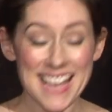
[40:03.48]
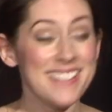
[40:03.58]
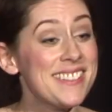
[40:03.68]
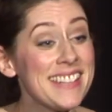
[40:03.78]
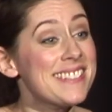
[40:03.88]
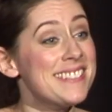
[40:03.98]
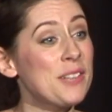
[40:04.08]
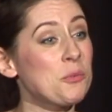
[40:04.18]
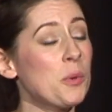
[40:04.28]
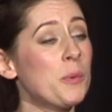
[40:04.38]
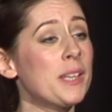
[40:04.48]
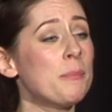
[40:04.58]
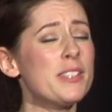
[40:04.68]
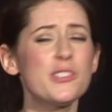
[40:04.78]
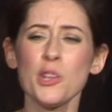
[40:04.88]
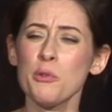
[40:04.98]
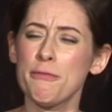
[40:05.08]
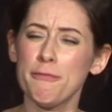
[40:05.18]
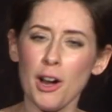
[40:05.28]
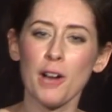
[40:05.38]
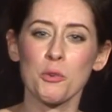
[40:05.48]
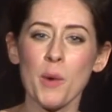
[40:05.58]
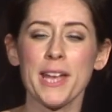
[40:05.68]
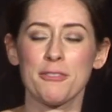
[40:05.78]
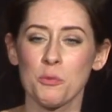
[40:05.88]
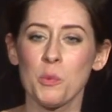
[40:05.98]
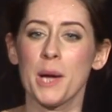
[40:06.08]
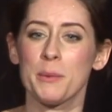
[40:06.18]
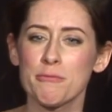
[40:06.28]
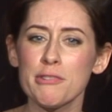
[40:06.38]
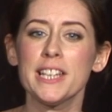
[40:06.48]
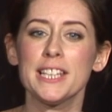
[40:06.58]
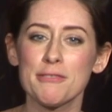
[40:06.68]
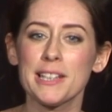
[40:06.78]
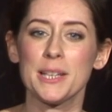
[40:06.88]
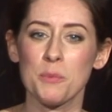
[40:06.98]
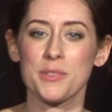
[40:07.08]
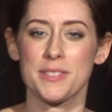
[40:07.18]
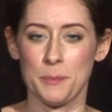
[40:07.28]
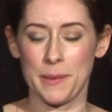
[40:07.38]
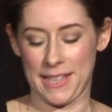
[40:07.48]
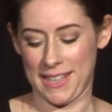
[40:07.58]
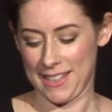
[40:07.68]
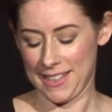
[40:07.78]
to the extent where we can be so far away from where we really, really want to be.